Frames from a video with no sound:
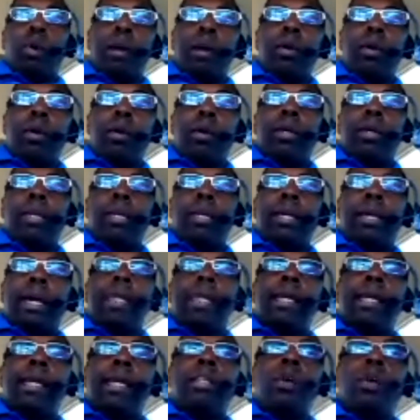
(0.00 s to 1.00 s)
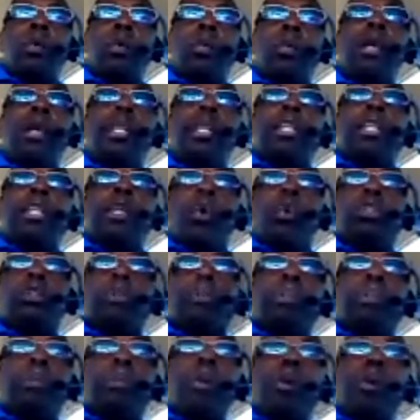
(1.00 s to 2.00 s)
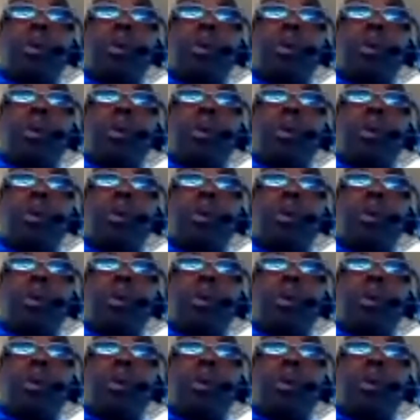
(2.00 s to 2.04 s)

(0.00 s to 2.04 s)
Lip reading: marketing. And you know, those